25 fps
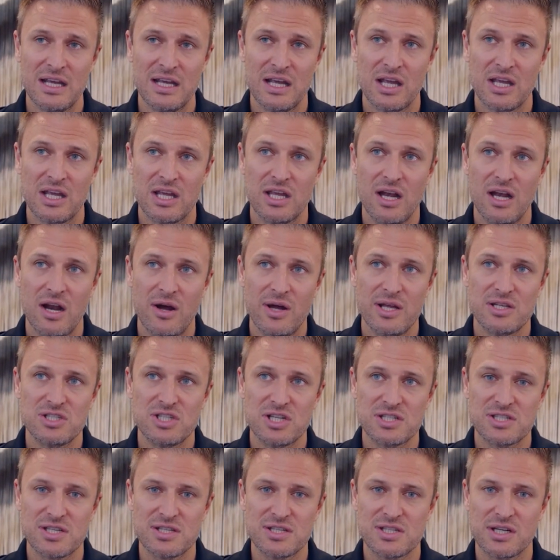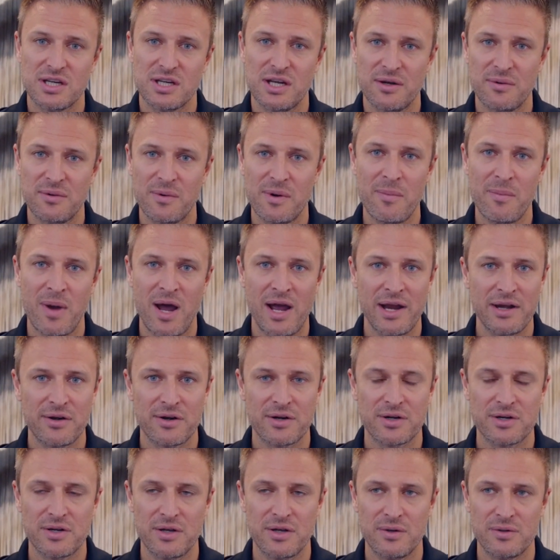it's a good
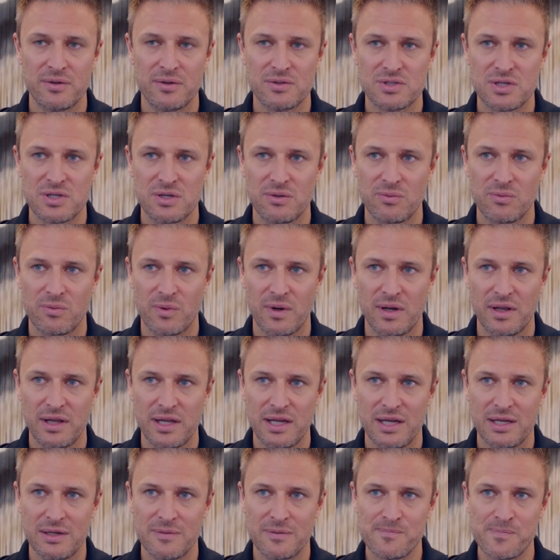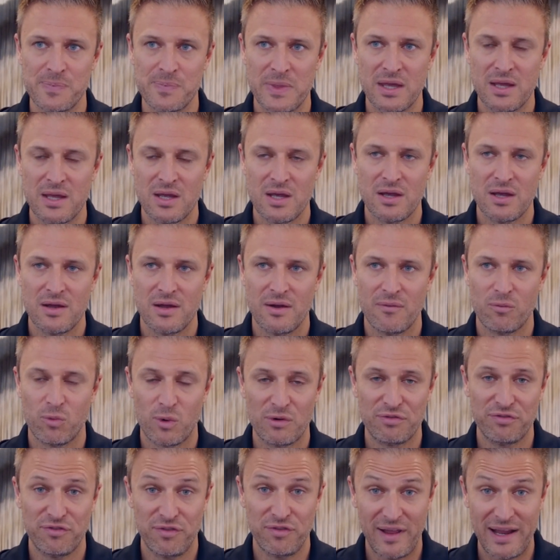reminder to really
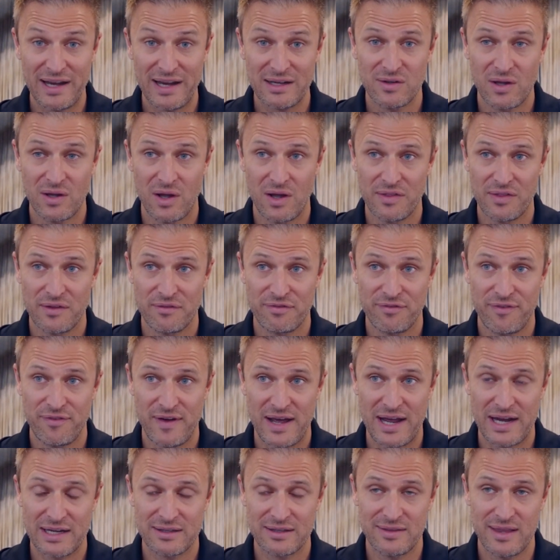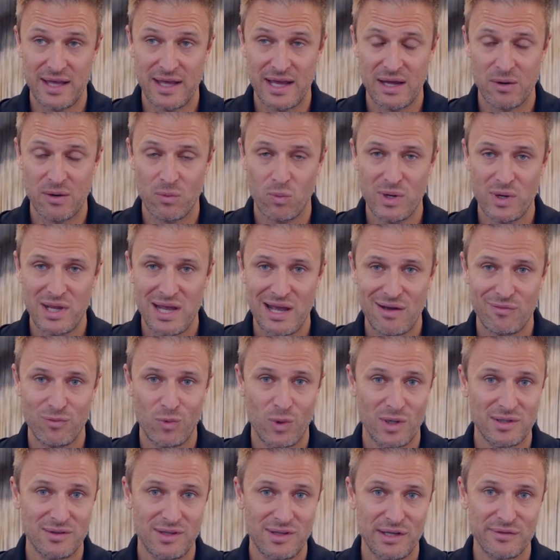reflect on the fact that we have
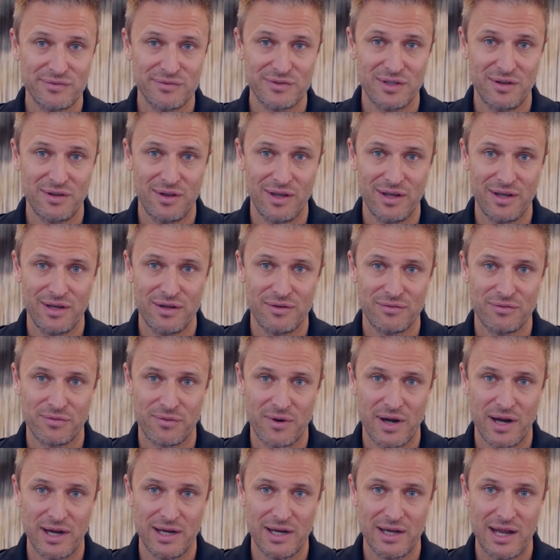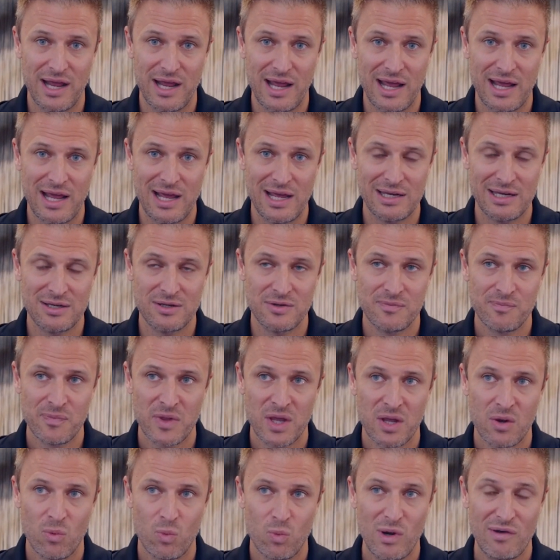one life to live, right? And
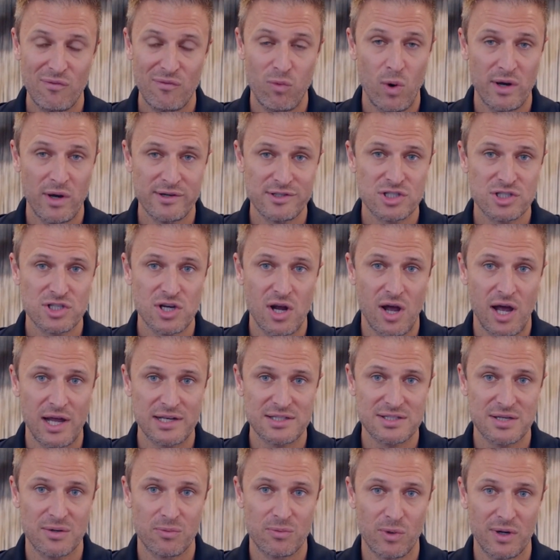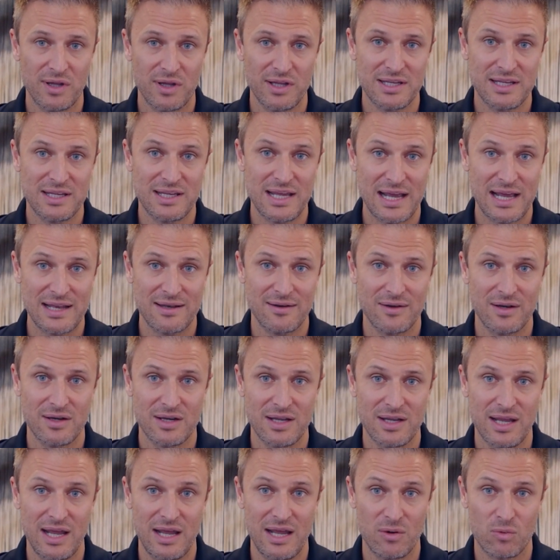we have one shot to really get
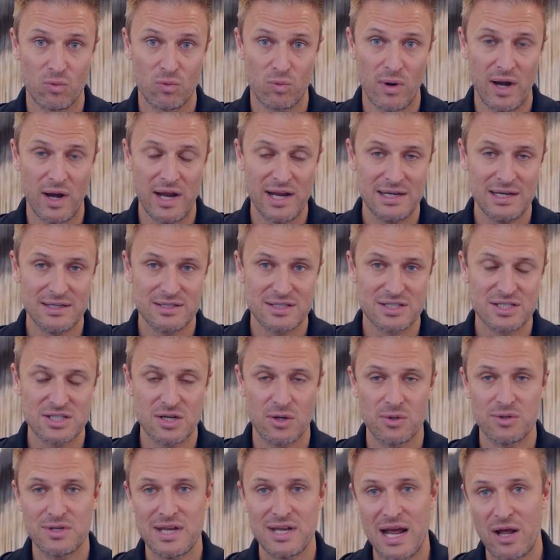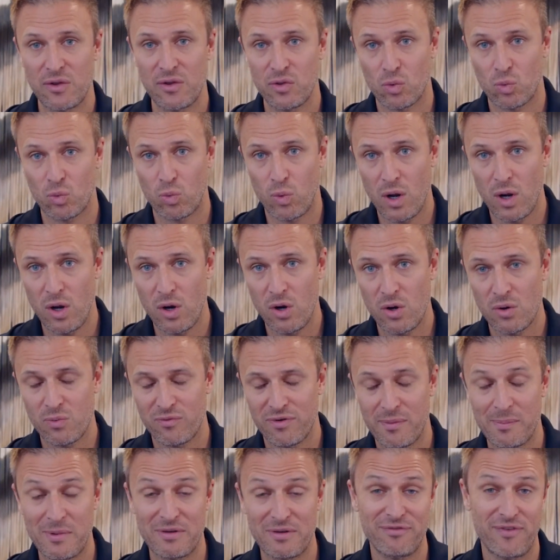it right. So down the road,
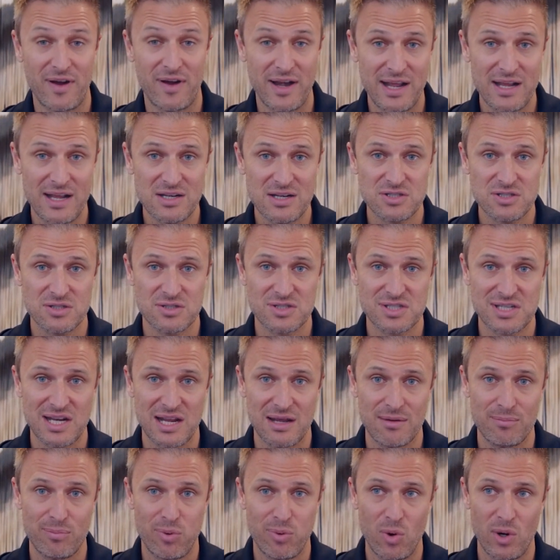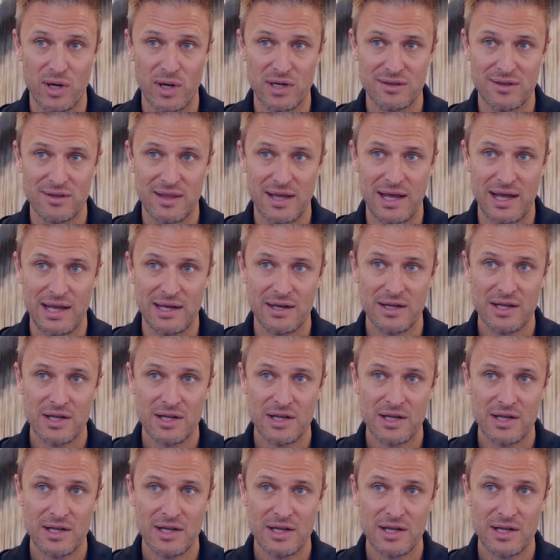from a financial standpoint, that